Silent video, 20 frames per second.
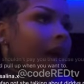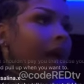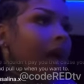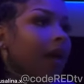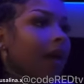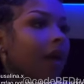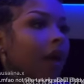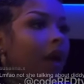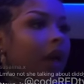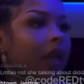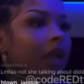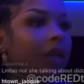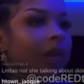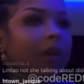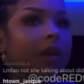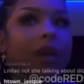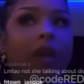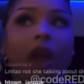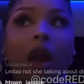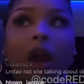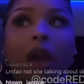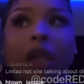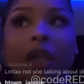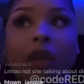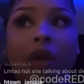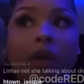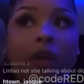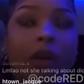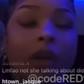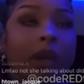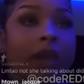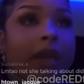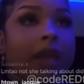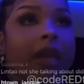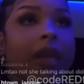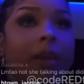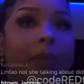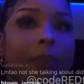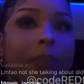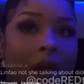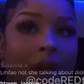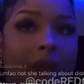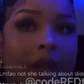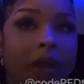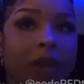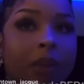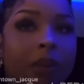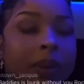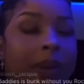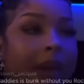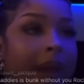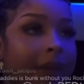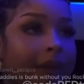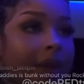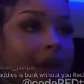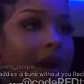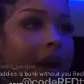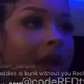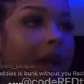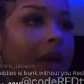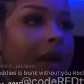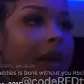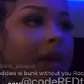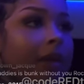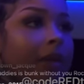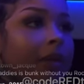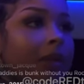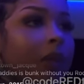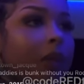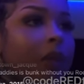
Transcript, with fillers: Uh, early, early on party or whatever. Uh.